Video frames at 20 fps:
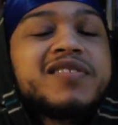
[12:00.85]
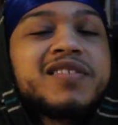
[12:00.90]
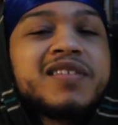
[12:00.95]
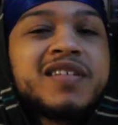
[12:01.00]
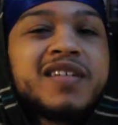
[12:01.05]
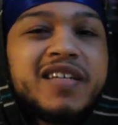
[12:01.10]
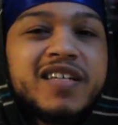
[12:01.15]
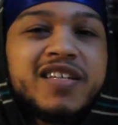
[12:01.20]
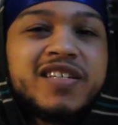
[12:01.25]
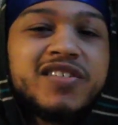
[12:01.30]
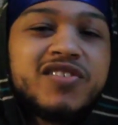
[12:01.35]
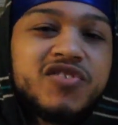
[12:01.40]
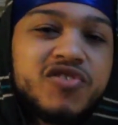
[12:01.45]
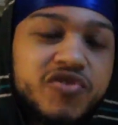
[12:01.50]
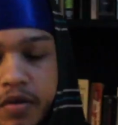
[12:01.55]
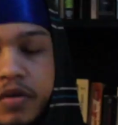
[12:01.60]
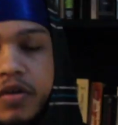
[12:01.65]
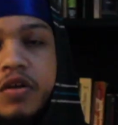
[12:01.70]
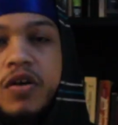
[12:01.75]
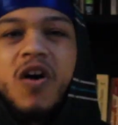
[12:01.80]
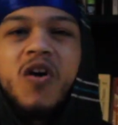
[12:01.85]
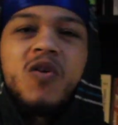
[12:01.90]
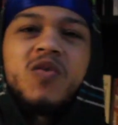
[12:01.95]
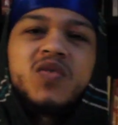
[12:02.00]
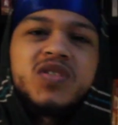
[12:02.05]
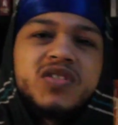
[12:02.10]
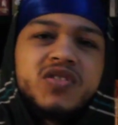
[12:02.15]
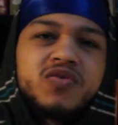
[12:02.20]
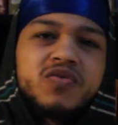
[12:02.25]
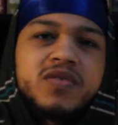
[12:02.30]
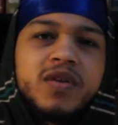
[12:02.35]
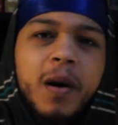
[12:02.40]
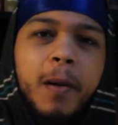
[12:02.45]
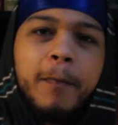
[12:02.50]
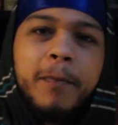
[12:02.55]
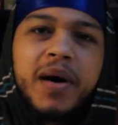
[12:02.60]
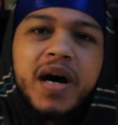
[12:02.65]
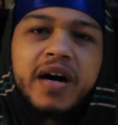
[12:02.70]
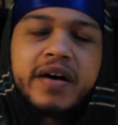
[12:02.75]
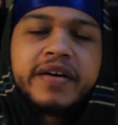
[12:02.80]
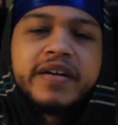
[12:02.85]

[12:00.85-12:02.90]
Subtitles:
just going to the